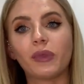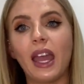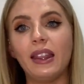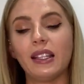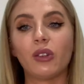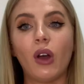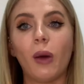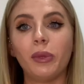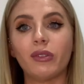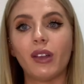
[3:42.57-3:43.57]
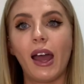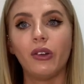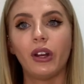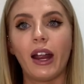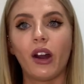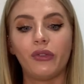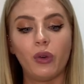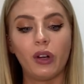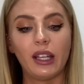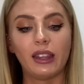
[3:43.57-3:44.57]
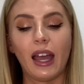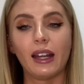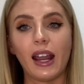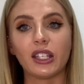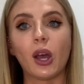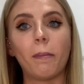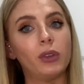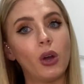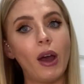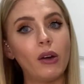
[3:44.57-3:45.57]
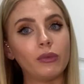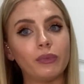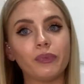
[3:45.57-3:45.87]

And this will help you style your hair if you wanna get that nice blowout.